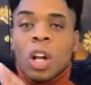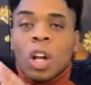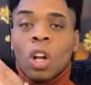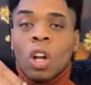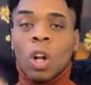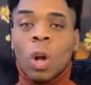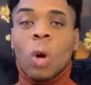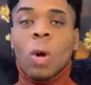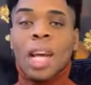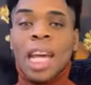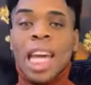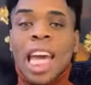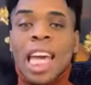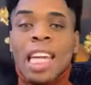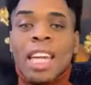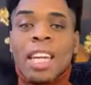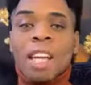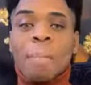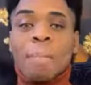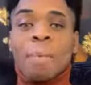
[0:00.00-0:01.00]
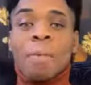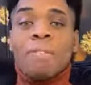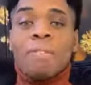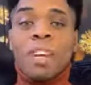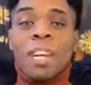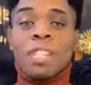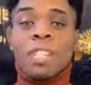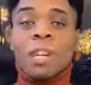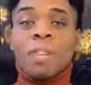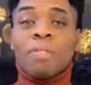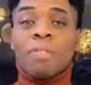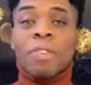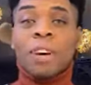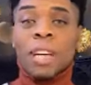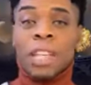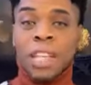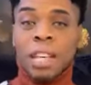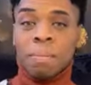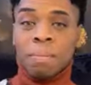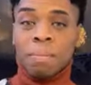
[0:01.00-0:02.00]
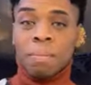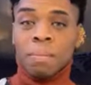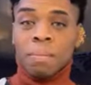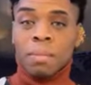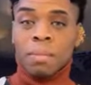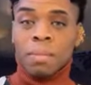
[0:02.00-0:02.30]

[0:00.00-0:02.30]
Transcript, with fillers: locating the provision for them.